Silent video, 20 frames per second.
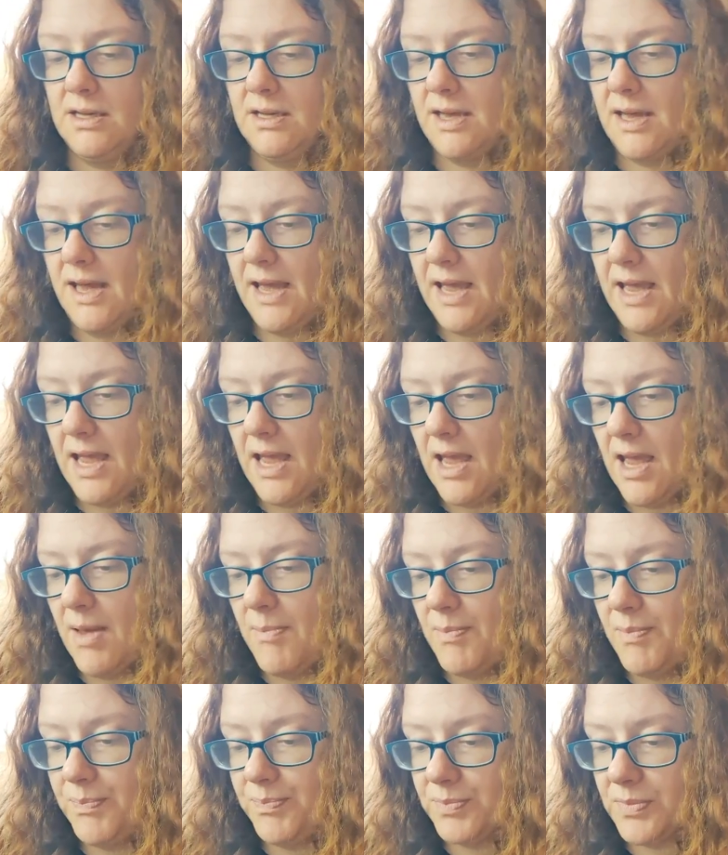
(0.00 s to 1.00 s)

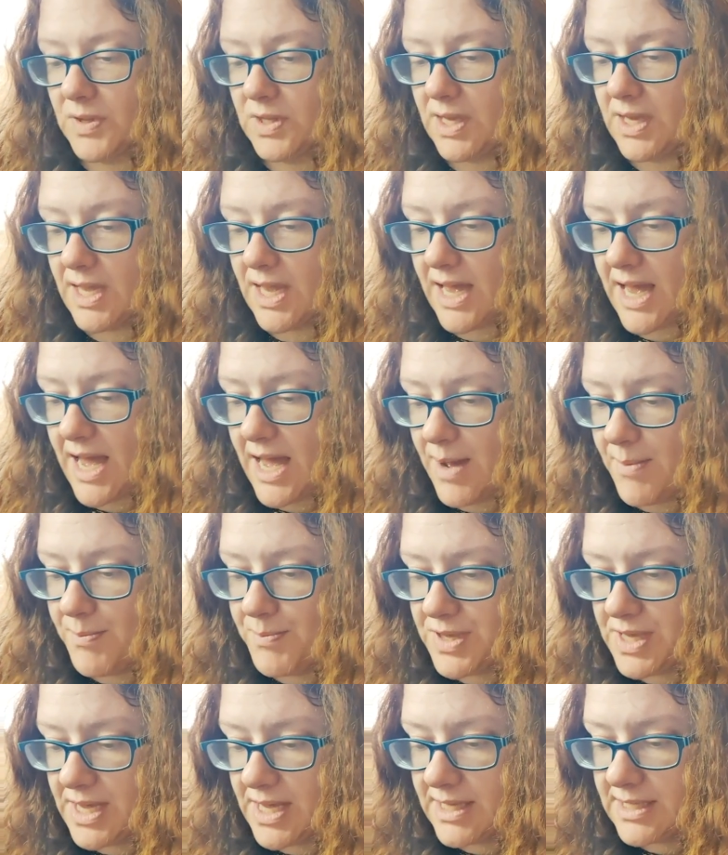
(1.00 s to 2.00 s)
um,
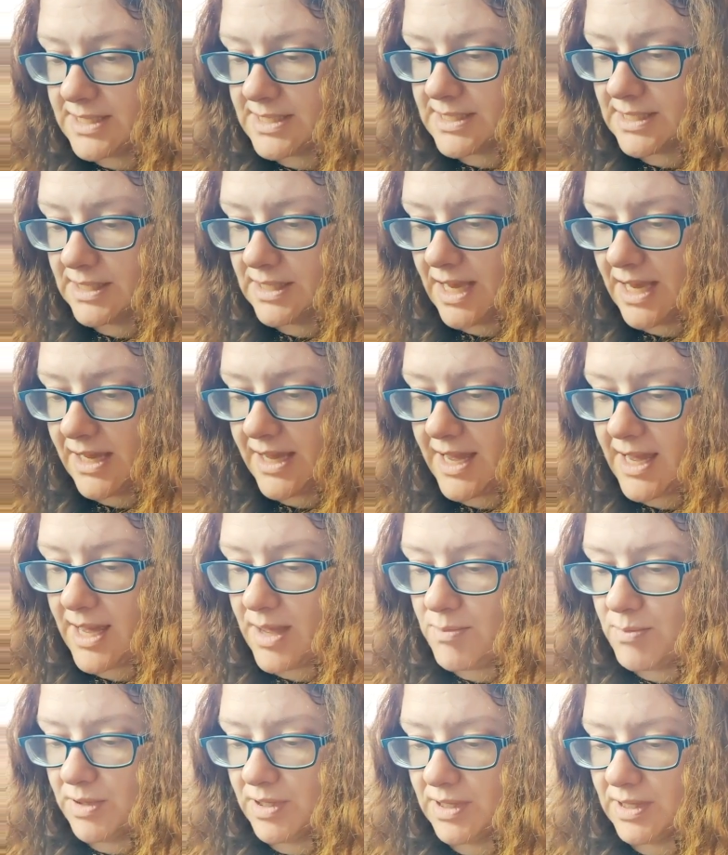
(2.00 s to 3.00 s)
ambient
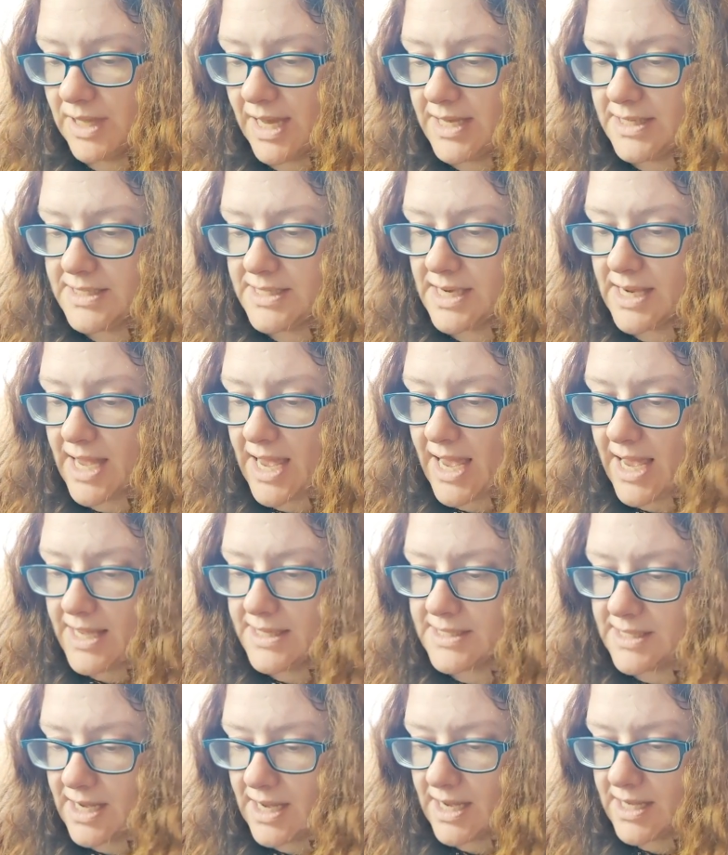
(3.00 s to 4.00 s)
um, lighting
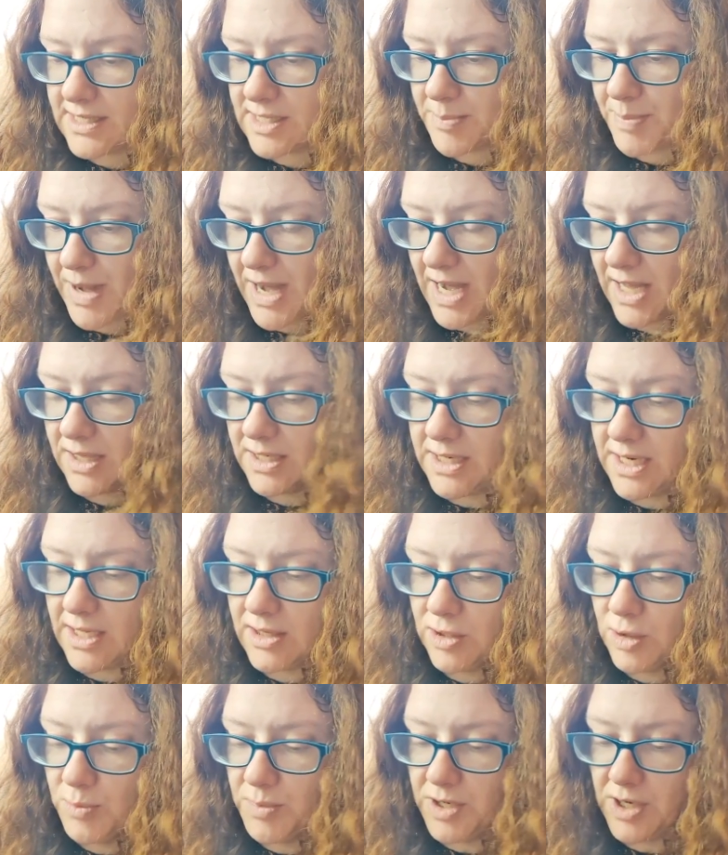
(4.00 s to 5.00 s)
edit, the Palinate
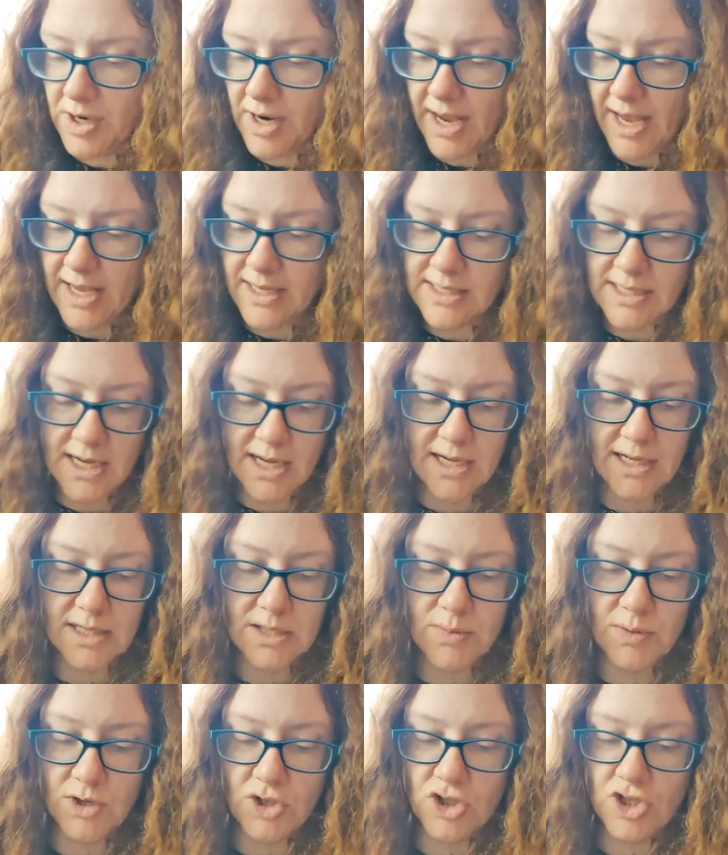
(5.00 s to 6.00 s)
Luminaire
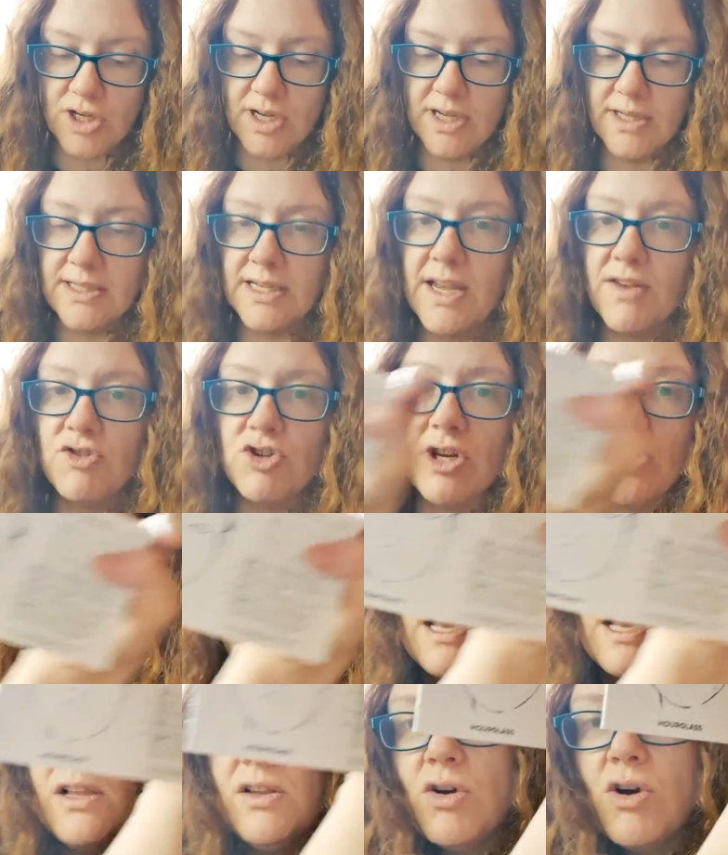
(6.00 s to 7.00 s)
edit, which is, it gives you
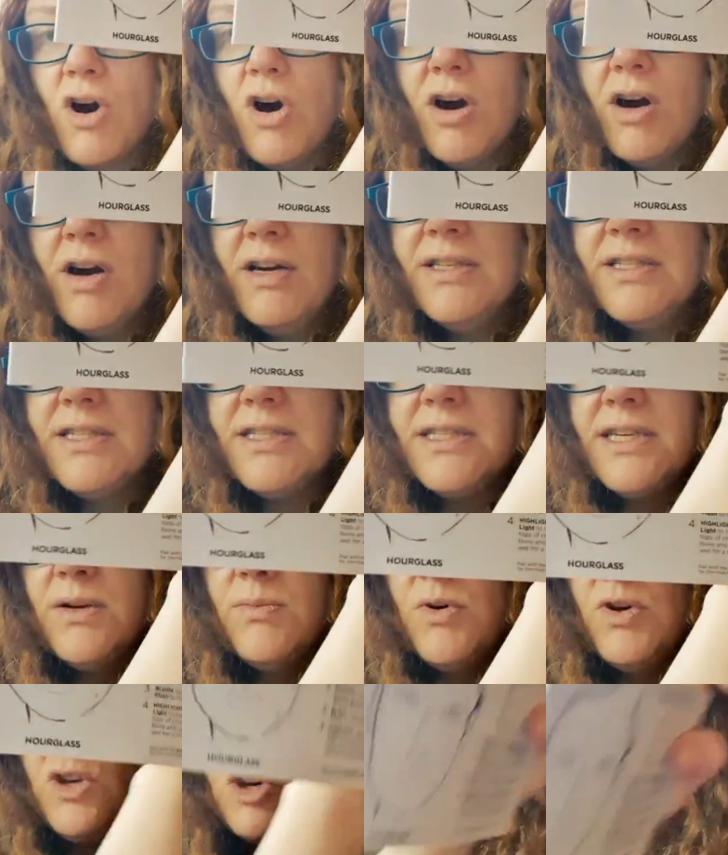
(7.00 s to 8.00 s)
like a little card to see
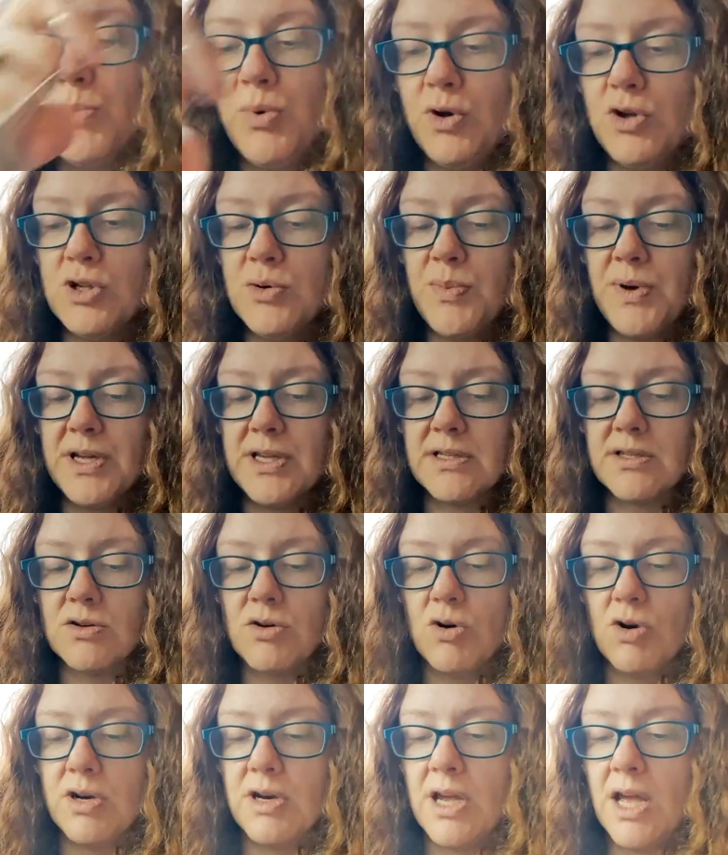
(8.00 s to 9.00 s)
where you can put the bits on.